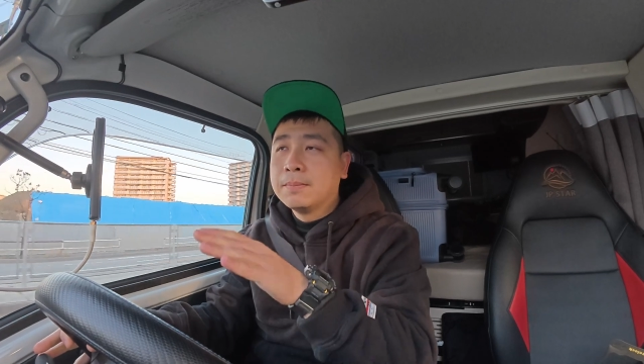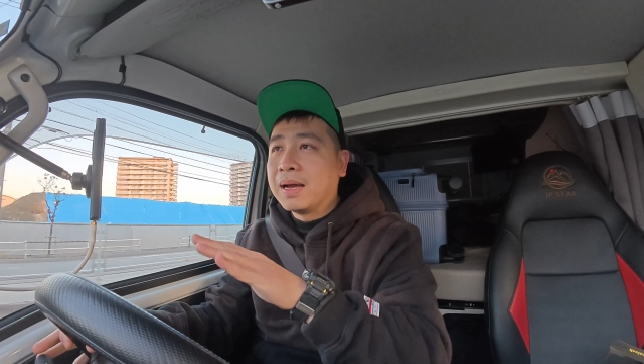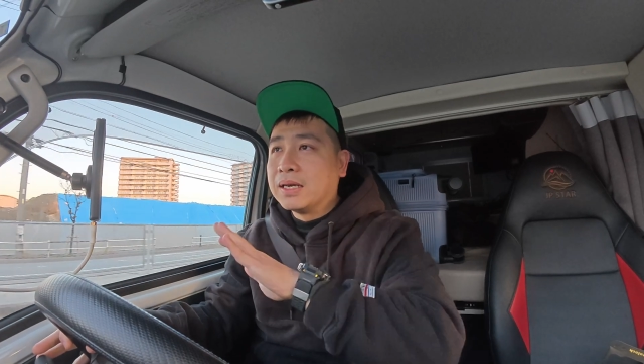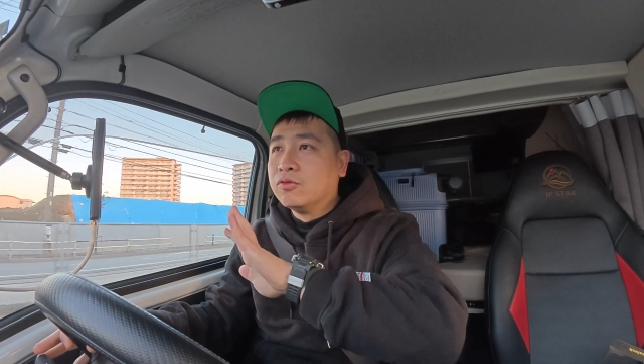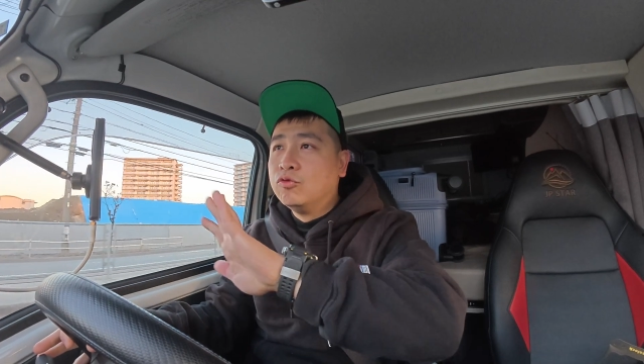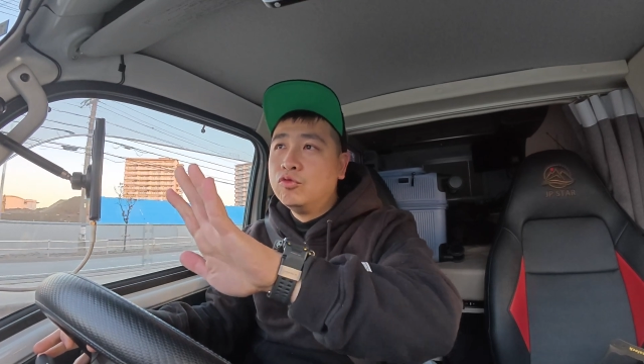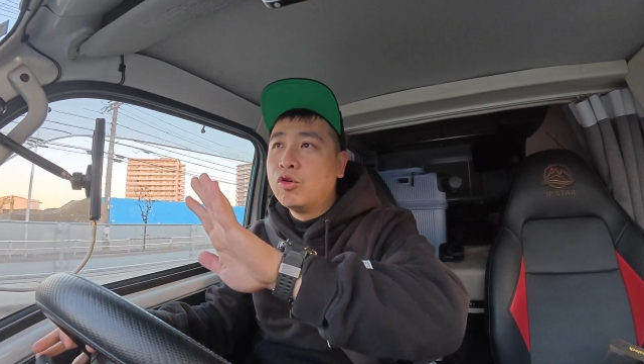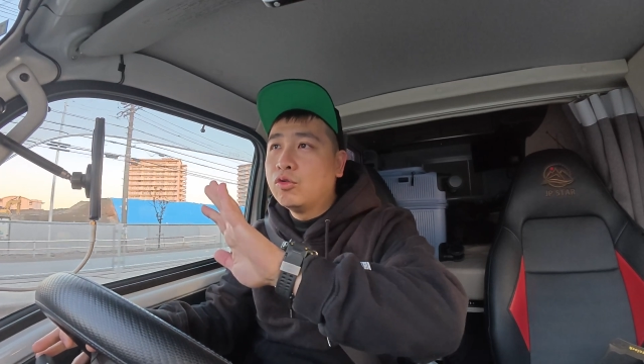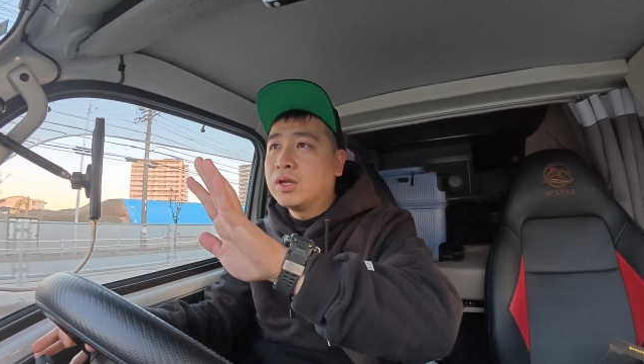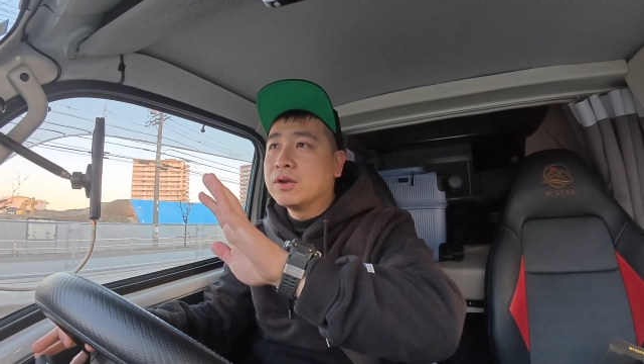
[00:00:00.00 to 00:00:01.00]
but the
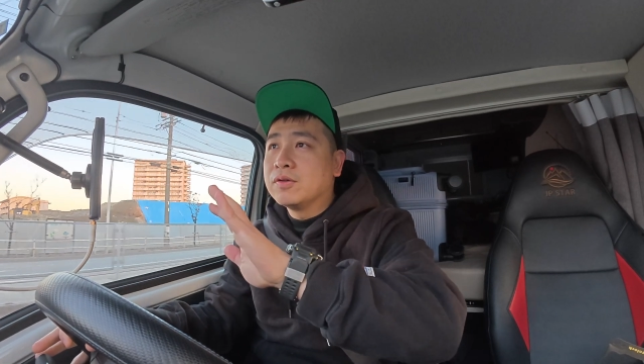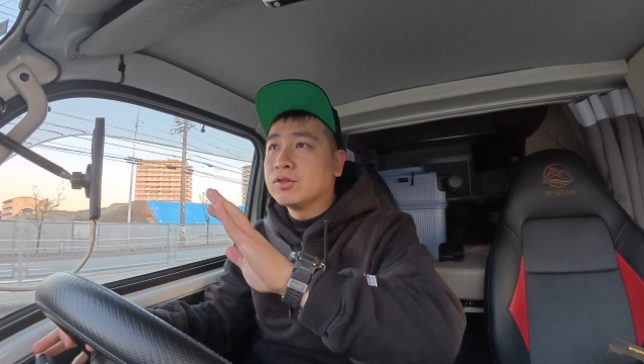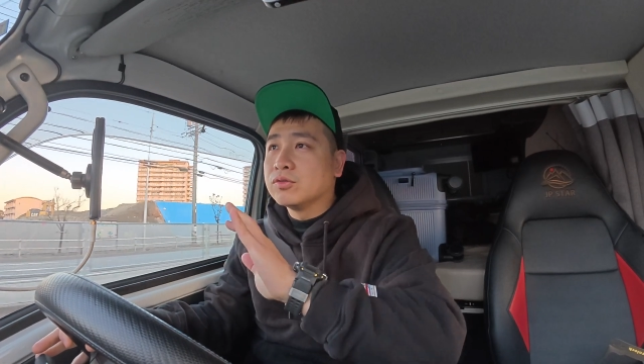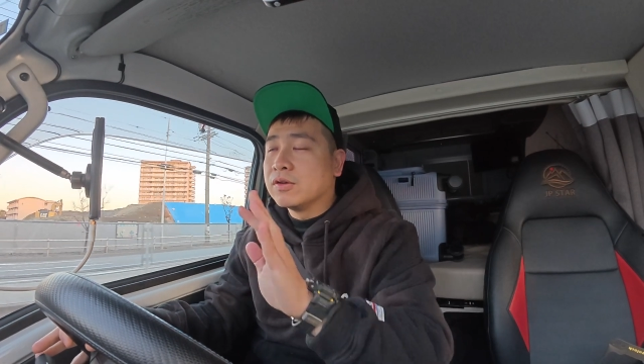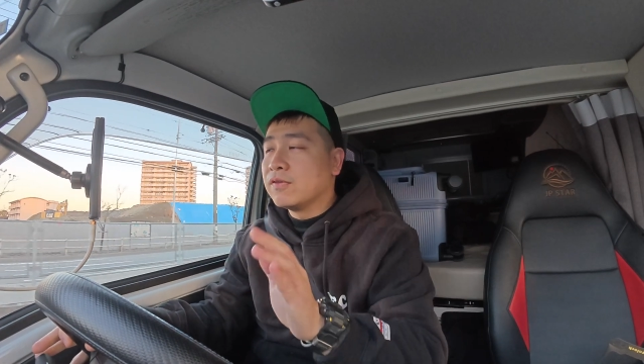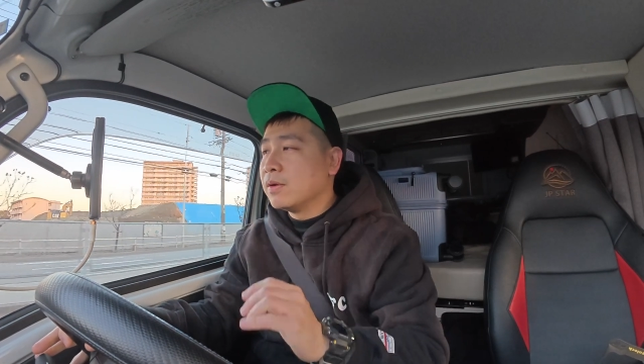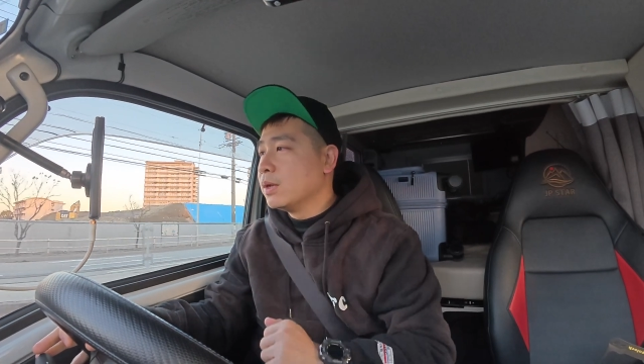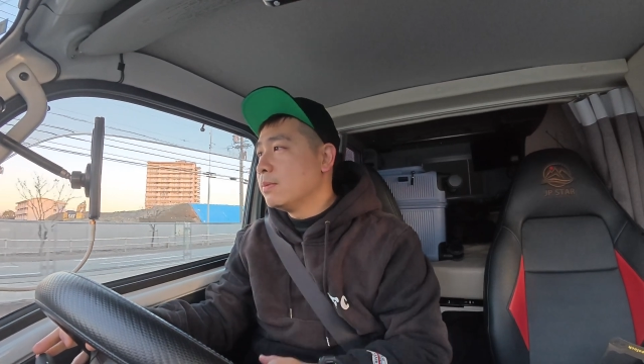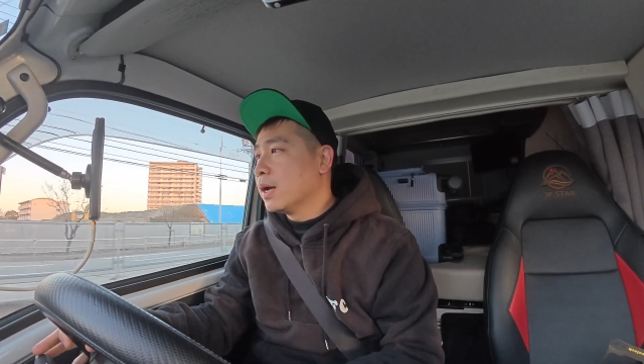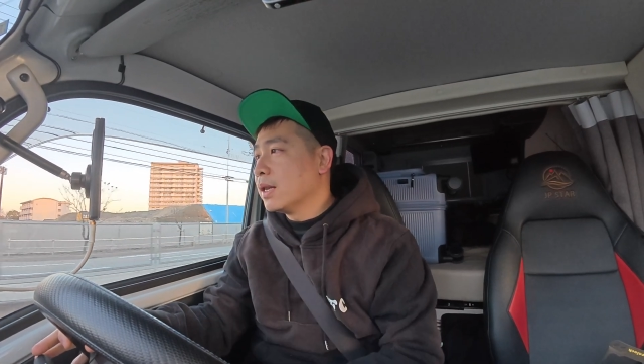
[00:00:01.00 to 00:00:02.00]
row nearer to the
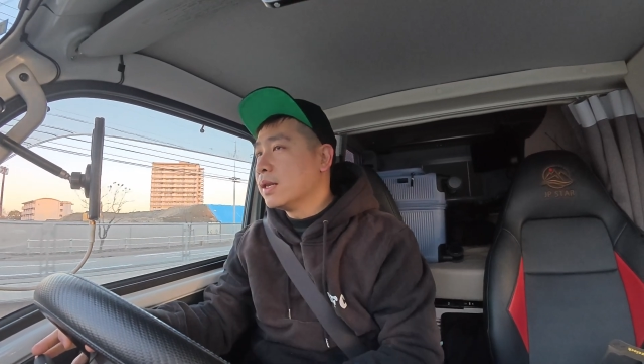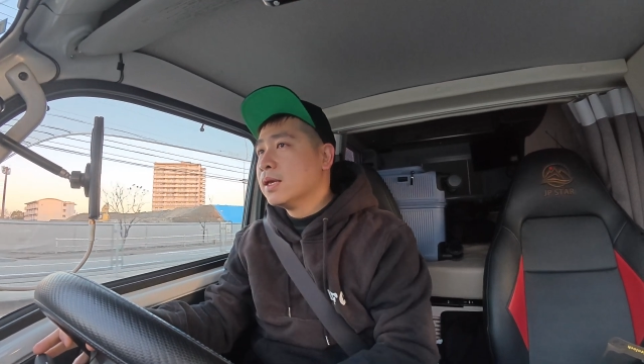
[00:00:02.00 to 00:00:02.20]
Family Mart,